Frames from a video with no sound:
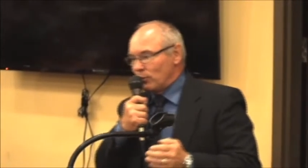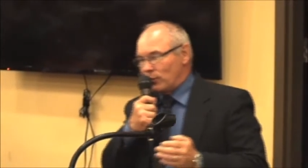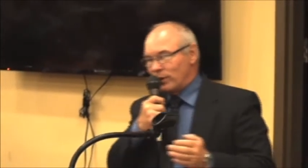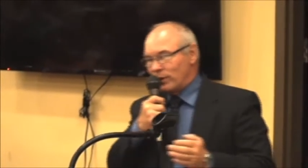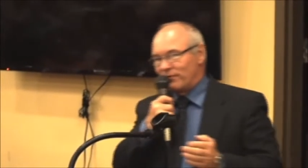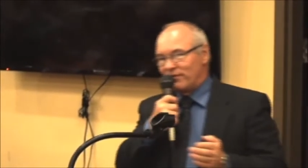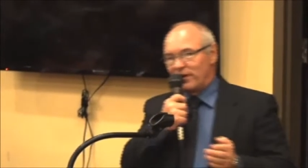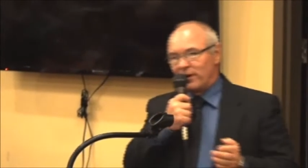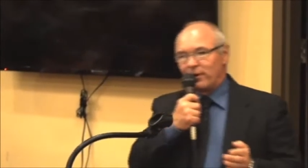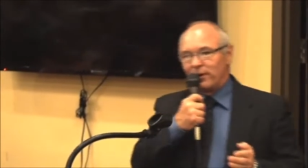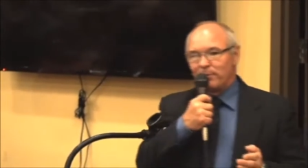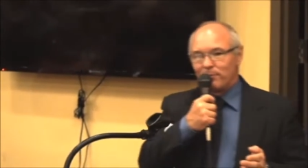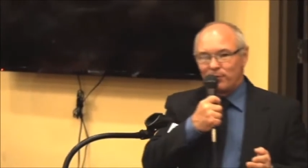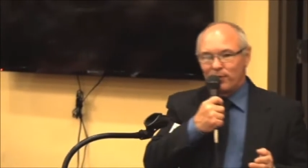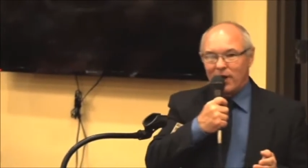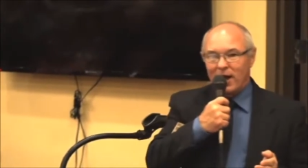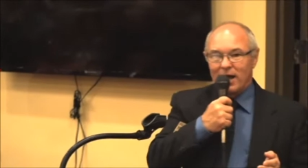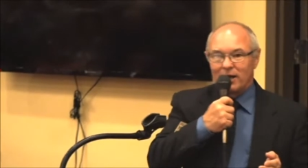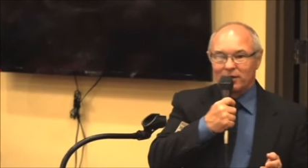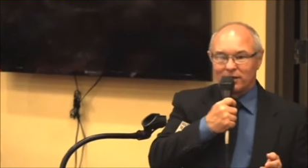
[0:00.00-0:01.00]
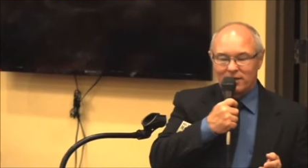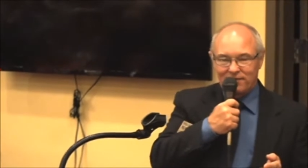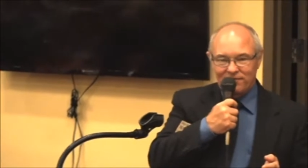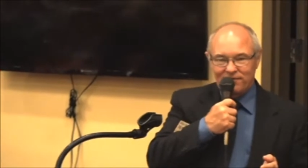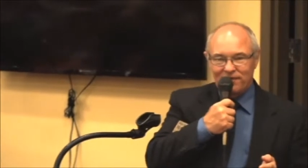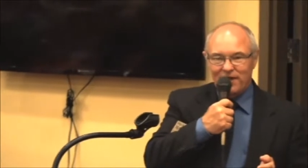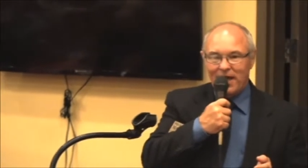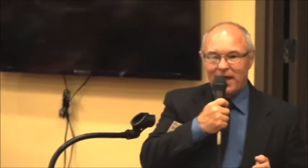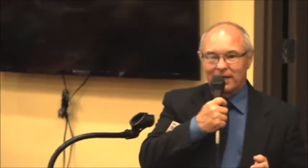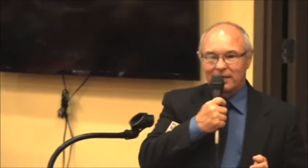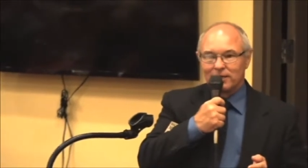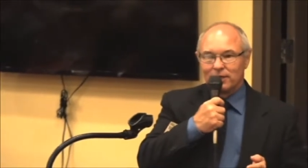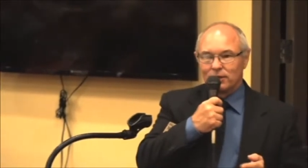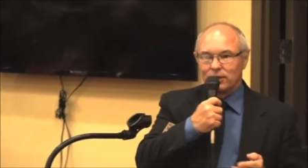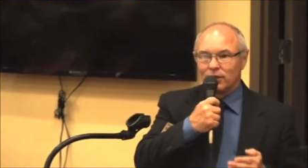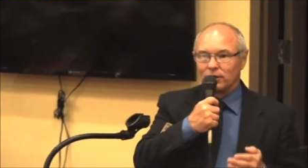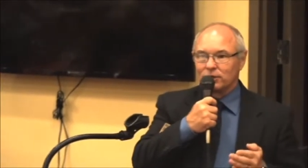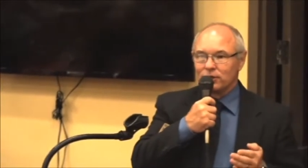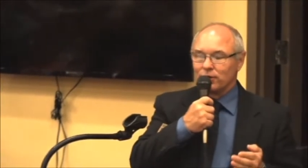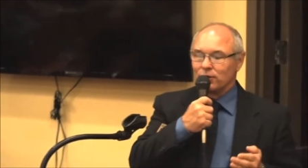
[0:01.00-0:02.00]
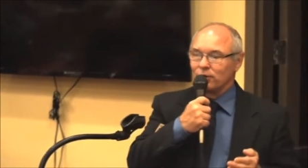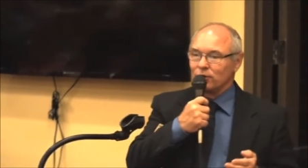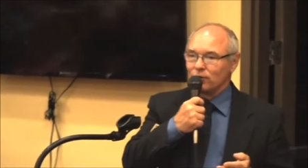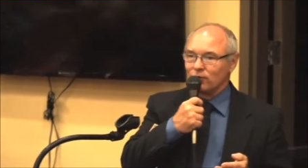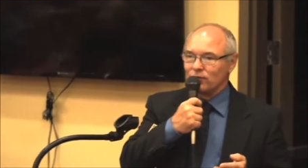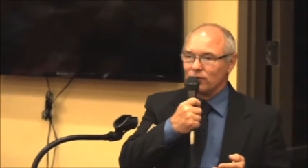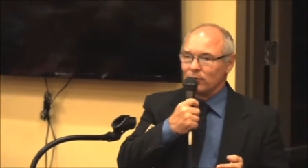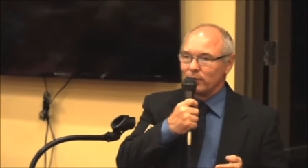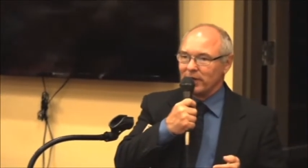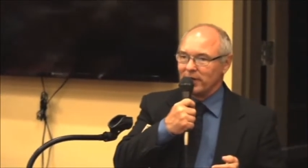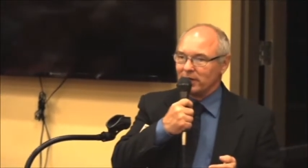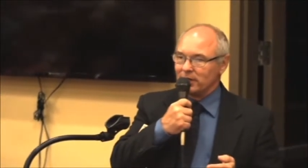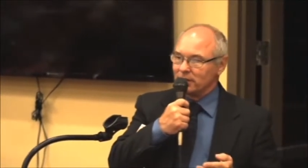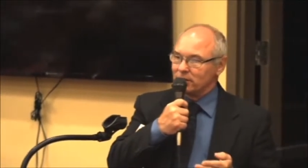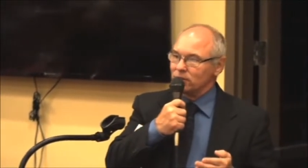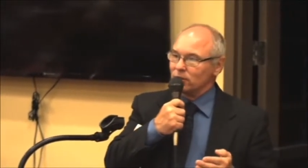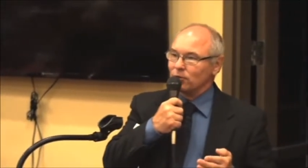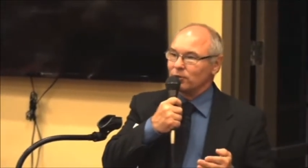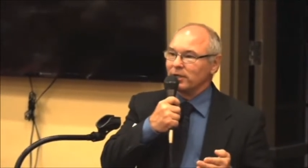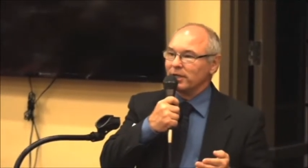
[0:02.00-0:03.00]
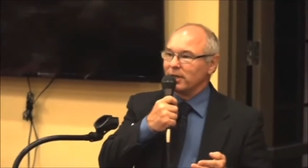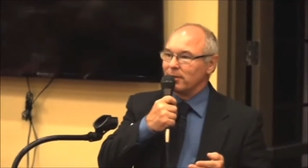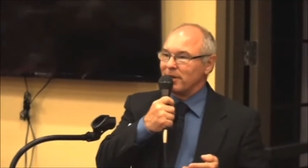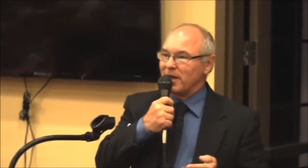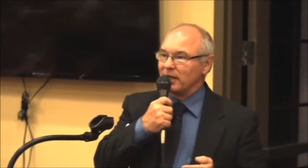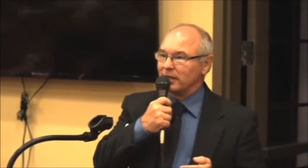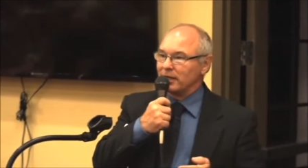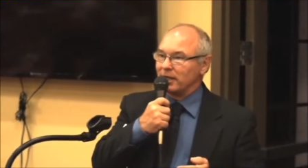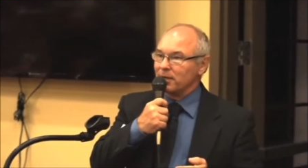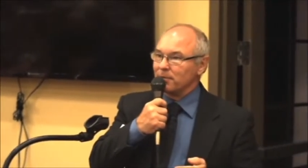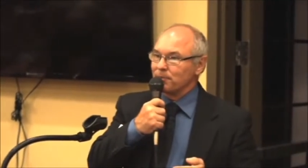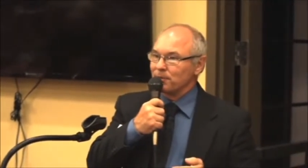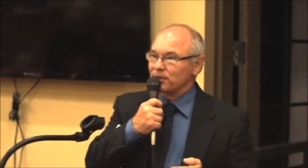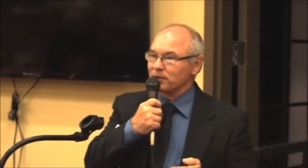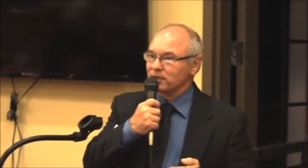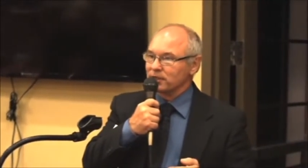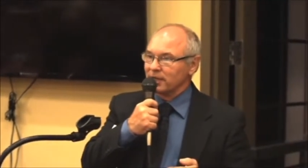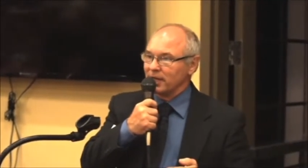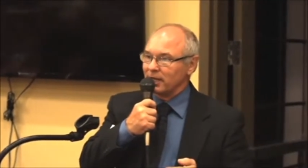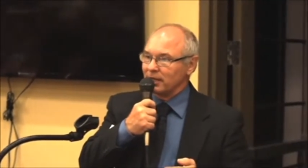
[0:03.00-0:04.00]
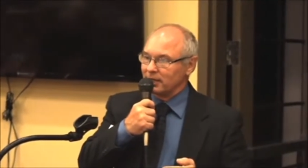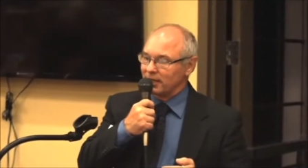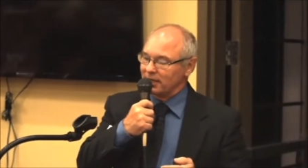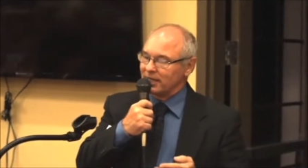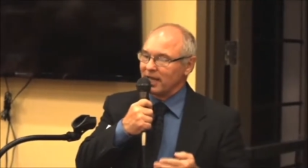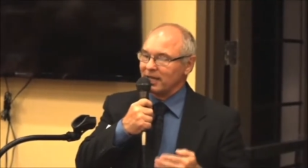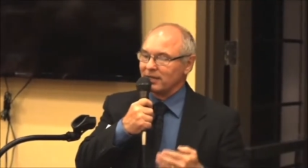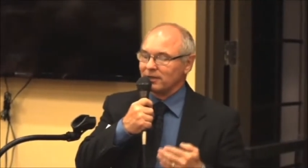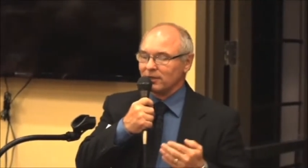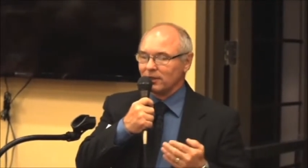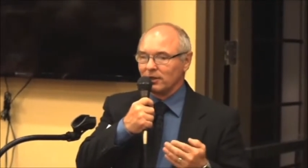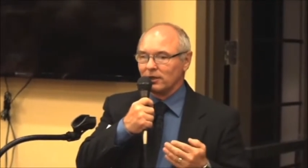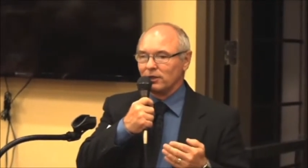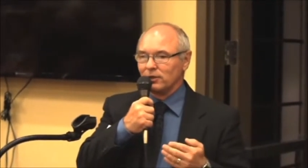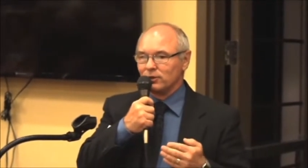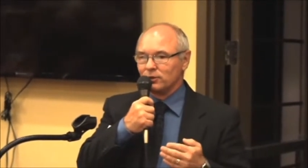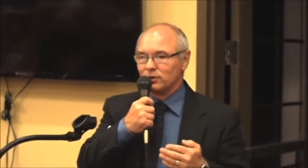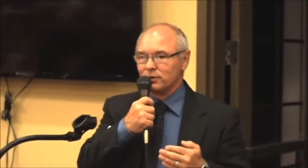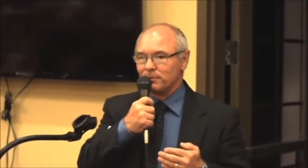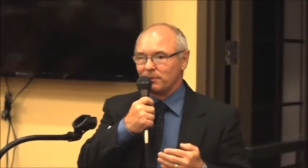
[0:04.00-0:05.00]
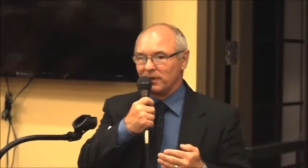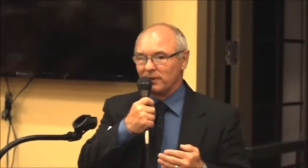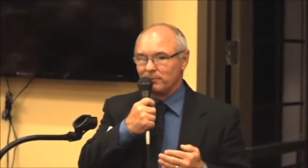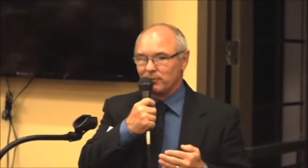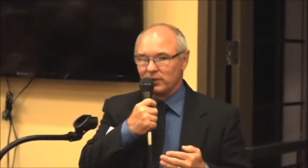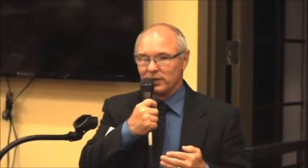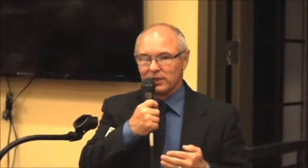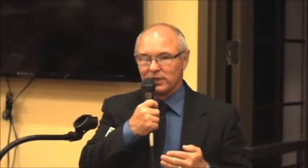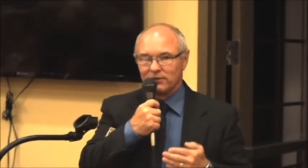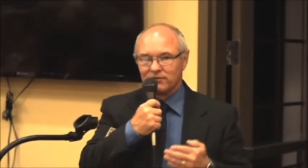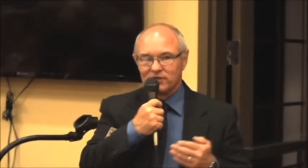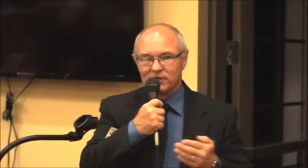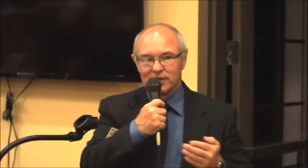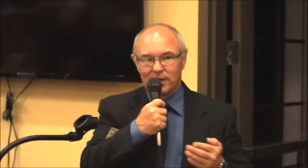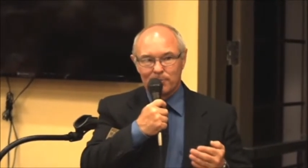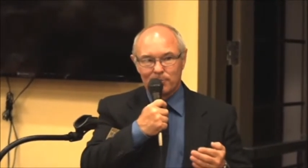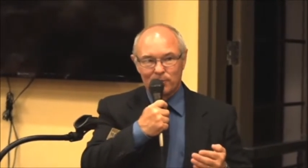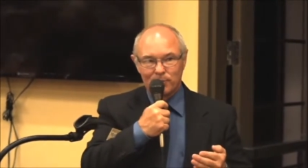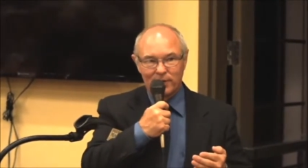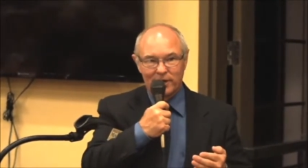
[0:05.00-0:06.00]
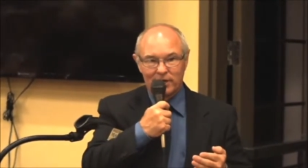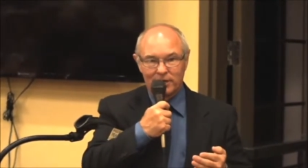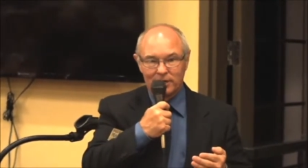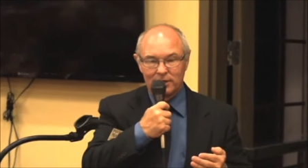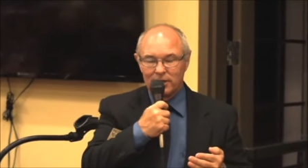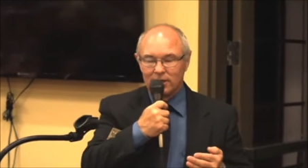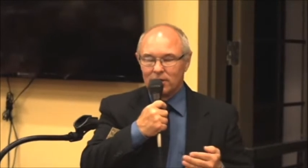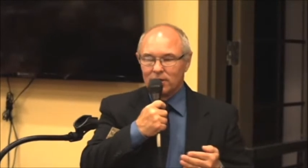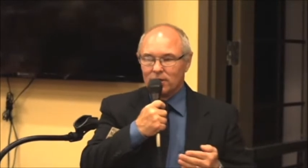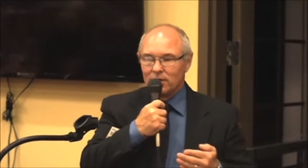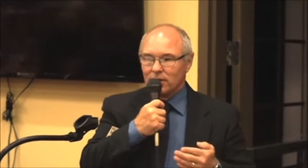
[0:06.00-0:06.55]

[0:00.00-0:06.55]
We're very proud of the fact that our turnover rate is only about 8%, and that includes people that have separated,